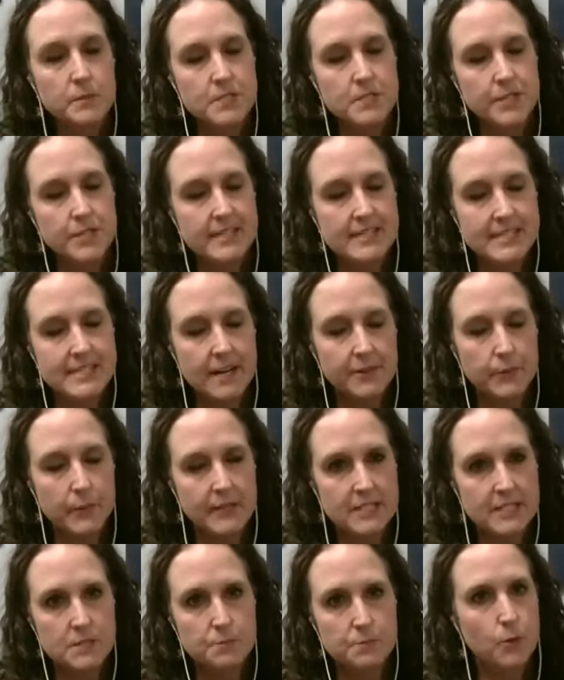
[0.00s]
Missouri,
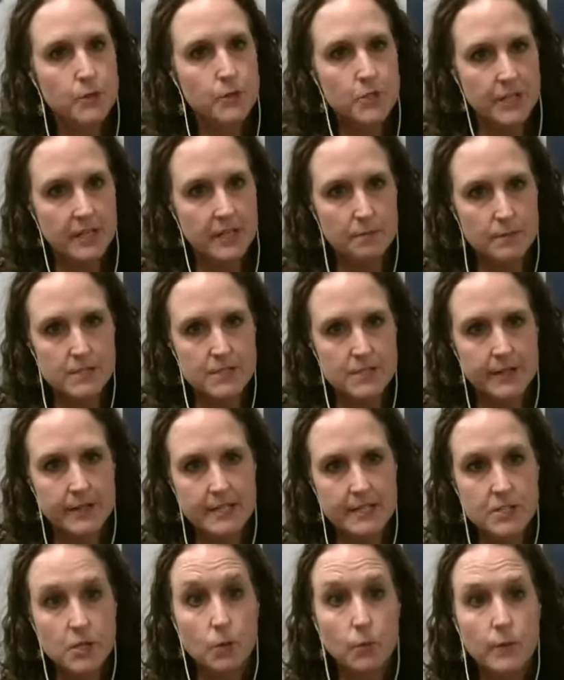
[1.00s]
Southwest portion of
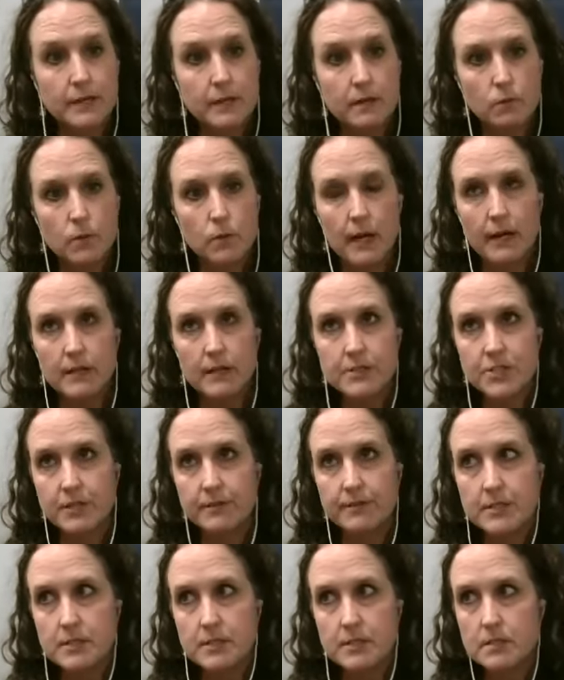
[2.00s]
Missouri. So we uh,
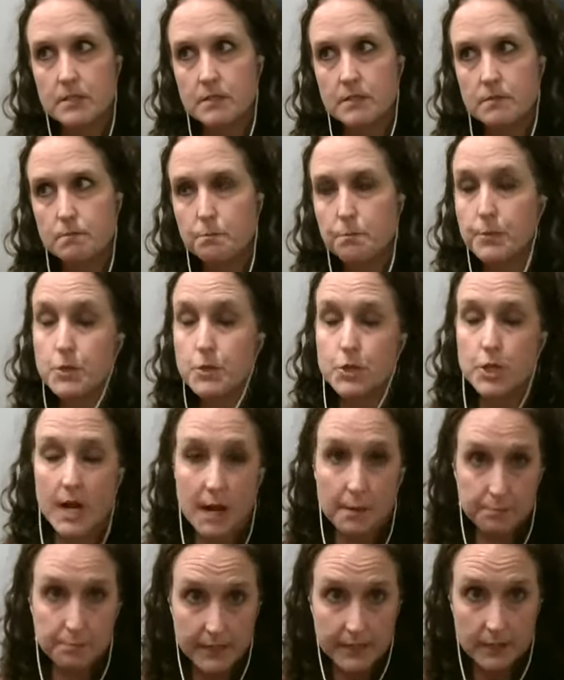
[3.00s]
service
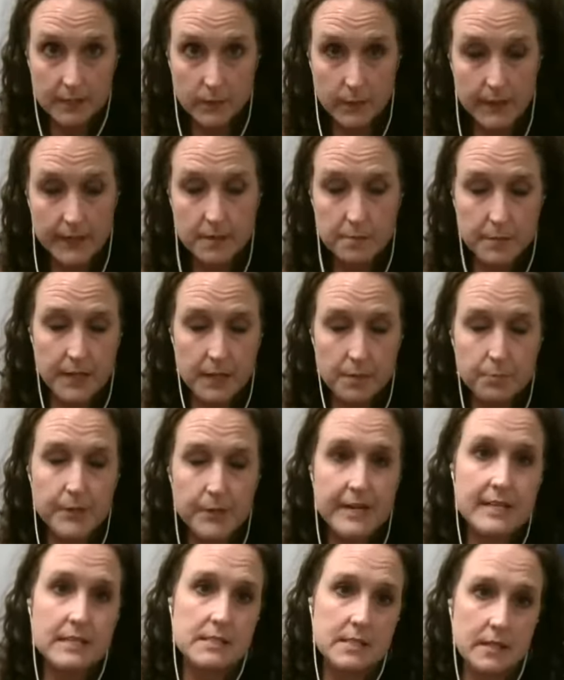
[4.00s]
Joplin quite a bit,
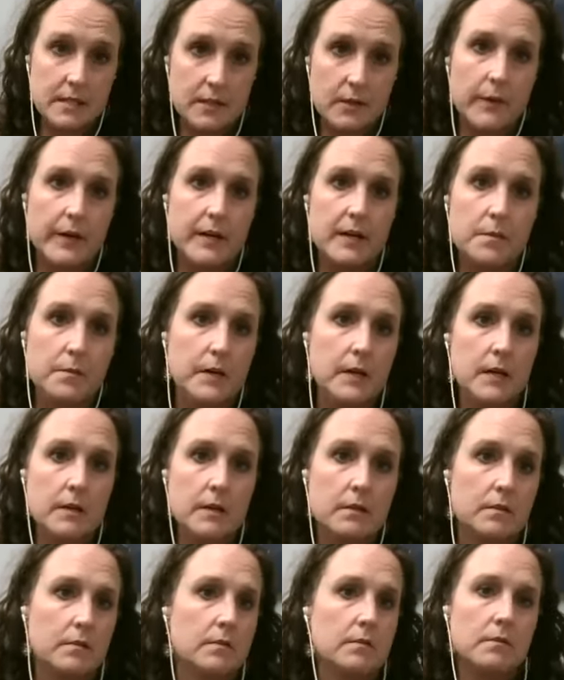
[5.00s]
Branson quite a
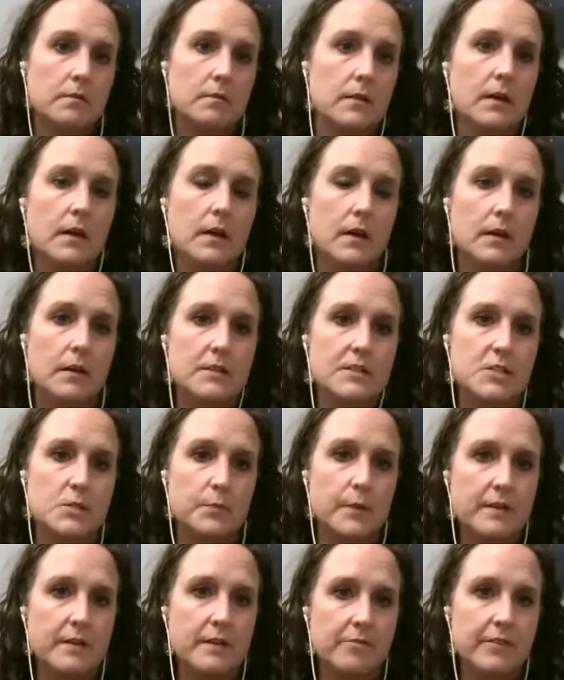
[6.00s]
bit, Uh,
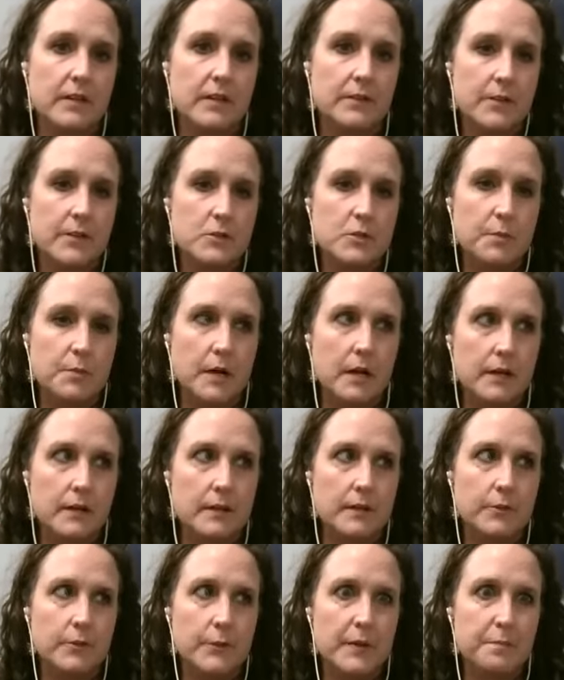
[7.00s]
Springfield. Those are probably
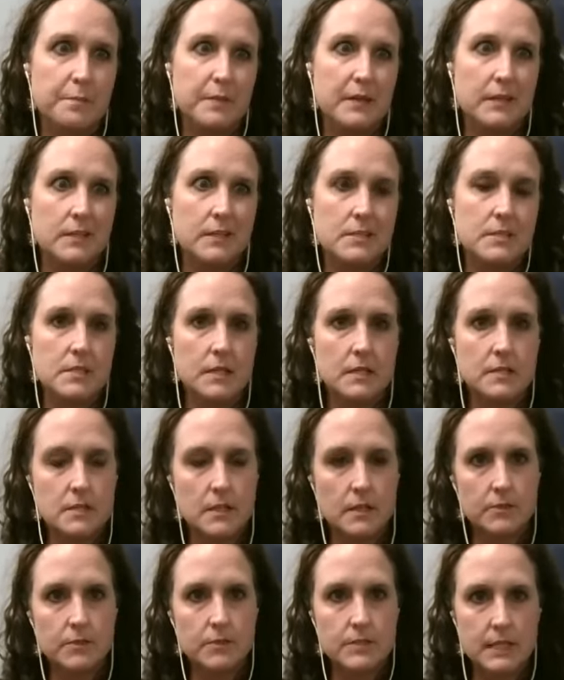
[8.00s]
the three biggest cities
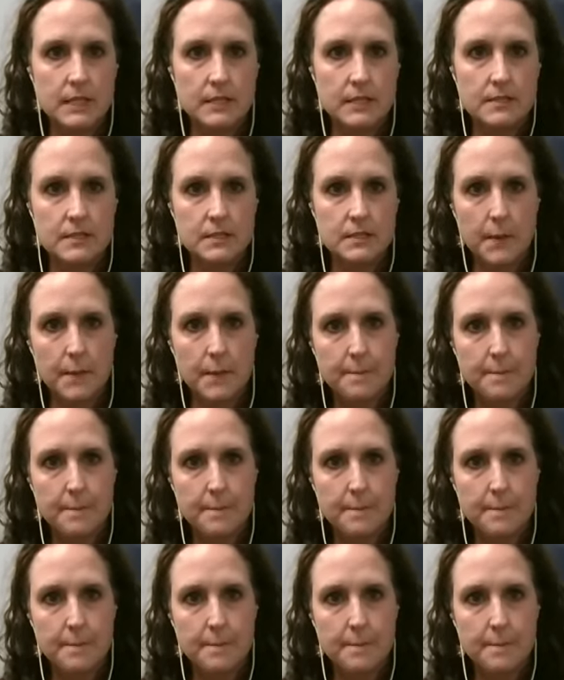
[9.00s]
close to us.